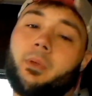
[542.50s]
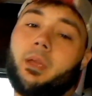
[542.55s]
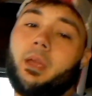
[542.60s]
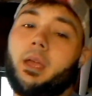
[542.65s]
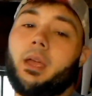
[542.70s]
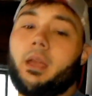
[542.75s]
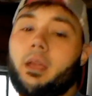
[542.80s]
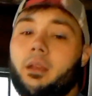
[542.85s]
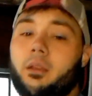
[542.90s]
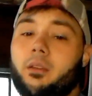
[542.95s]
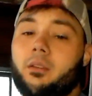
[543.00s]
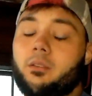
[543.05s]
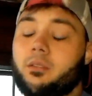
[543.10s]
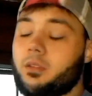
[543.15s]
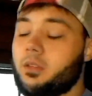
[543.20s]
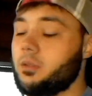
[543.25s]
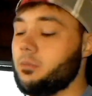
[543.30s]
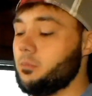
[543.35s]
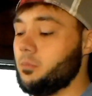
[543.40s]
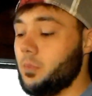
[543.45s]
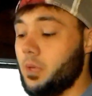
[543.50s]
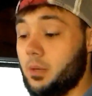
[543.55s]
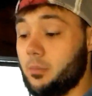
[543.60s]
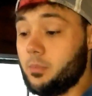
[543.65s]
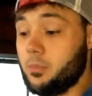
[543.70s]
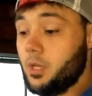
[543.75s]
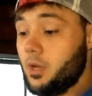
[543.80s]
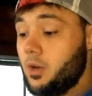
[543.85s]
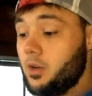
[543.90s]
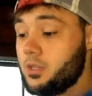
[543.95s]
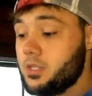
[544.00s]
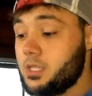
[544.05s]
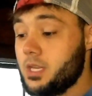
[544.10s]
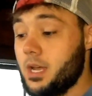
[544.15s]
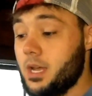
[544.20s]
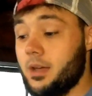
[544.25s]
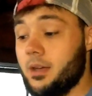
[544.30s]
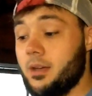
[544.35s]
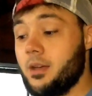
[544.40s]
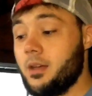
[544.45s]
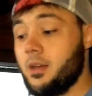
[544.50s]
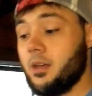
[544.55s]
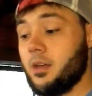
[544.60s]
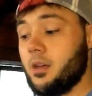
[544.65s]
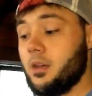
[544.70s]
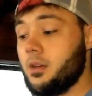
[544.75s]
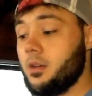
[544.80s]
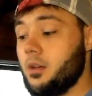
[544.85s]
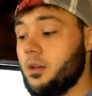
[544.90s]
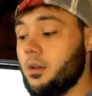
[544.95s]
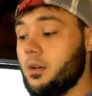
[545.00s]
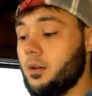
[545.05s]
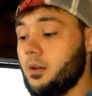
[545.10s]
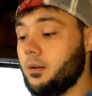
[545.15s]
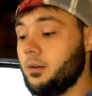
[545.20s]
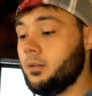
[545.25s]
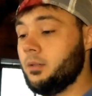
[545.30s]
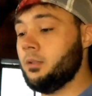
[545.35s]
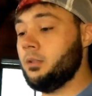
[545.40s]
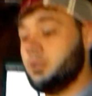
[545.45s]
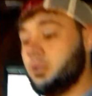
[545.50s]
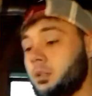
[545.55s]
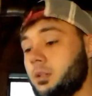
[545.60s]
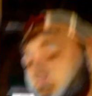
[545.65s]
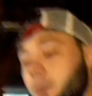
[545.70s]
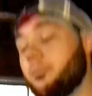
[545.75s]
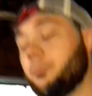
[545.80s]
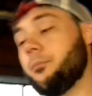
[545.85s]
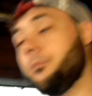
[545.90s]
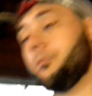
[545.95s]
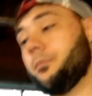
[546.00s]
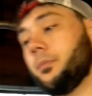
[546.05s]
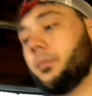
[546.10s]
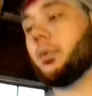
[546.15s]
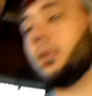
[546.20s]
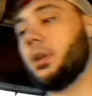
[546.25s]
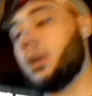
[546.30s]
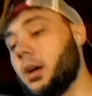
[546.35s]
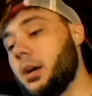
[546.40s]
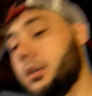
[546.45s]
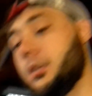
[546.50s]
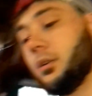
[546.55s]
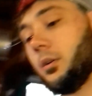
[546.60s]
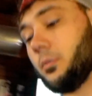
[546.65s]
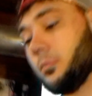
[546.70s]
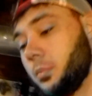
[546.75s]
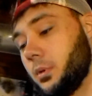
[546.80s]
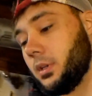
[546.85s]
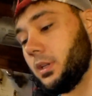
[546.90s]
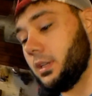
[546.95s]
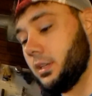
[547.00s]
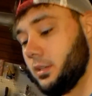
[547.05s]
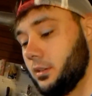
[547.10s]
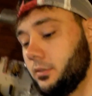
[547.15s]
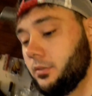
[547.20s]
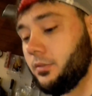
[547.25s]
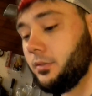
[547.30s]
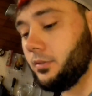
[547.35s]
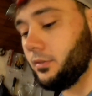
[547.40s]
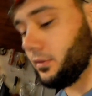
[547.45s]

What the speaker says: and be all set. I don't believe